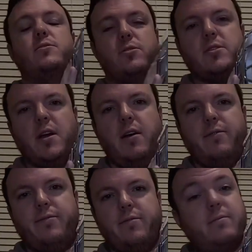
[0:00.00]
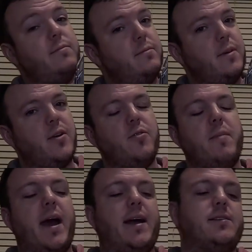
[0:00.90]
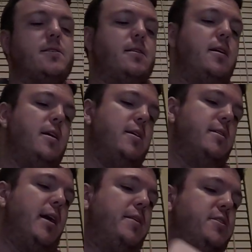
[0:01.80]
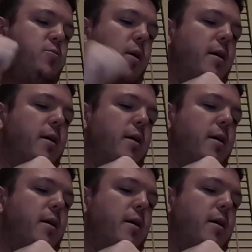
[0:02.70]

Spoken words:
get yourself a new mask. Now this